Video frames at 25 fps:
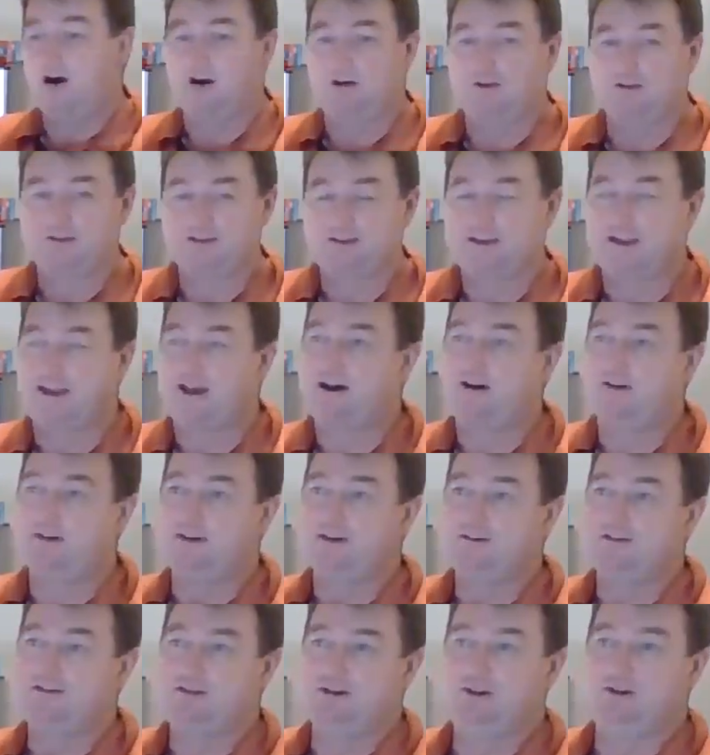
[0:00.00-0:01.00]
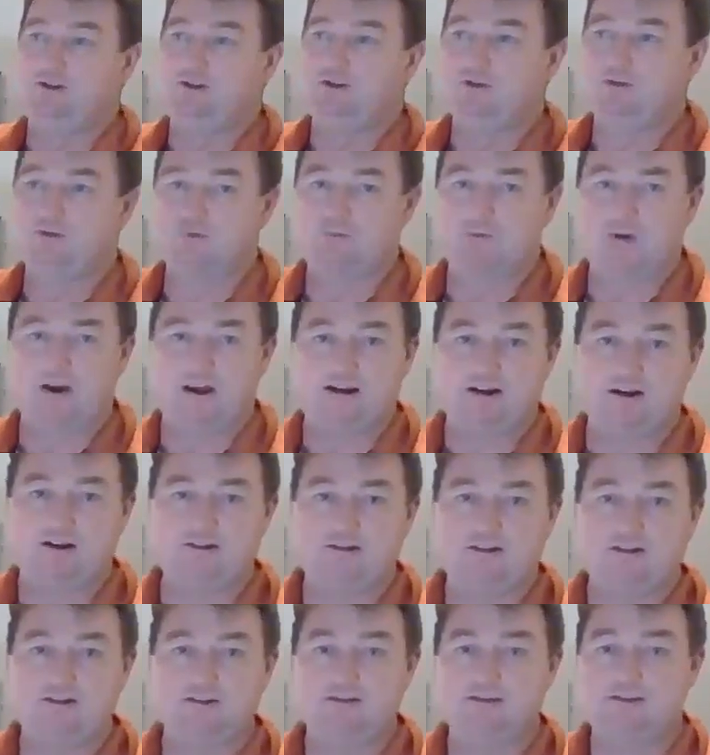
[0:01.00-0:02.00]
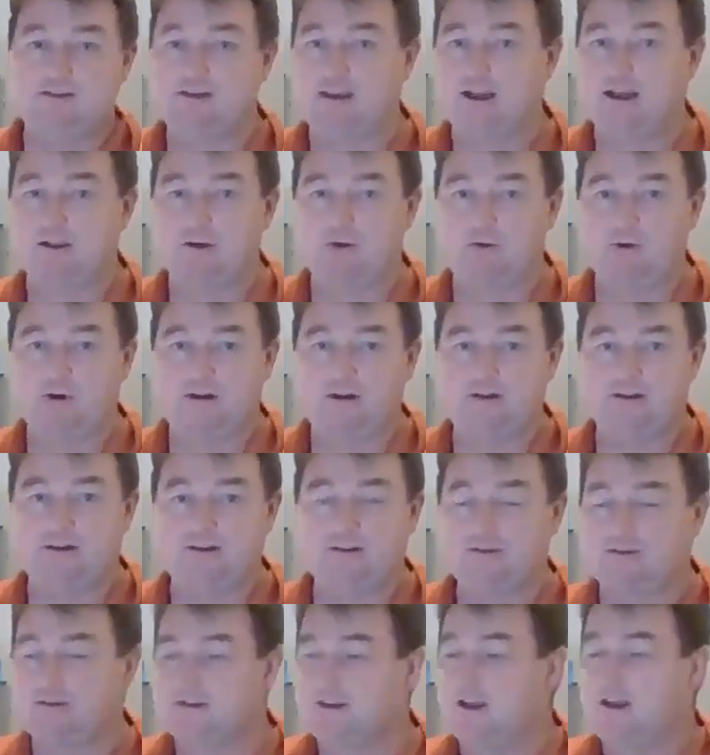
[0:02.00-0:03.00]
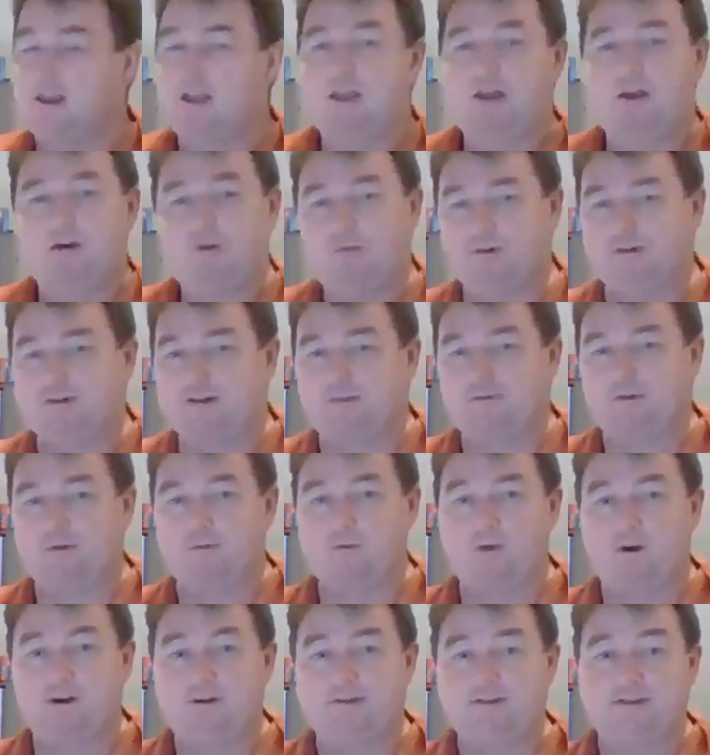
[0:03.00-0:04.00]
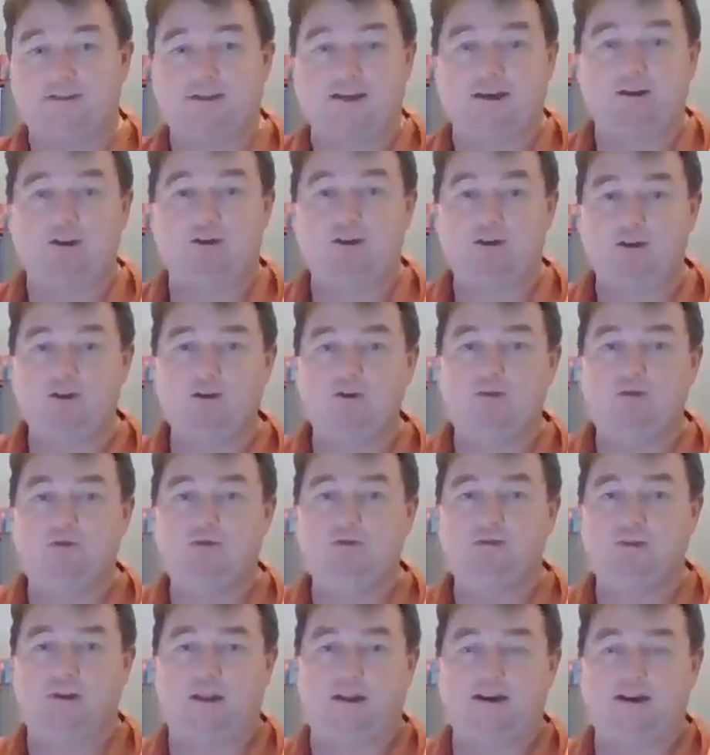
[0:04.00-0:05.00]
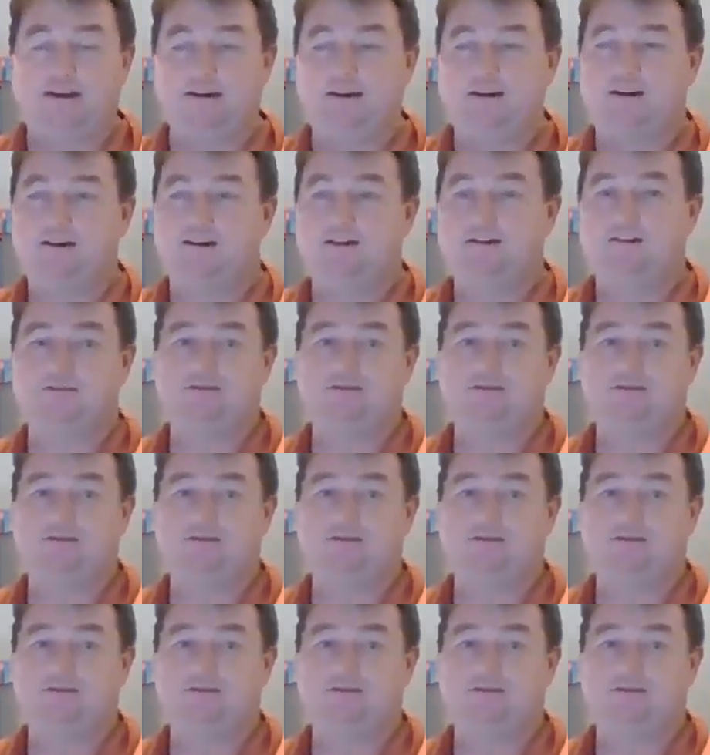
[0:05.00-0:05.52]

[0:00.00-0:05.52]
all scallions, you can use red onions, yellow onions, whichever ones that you like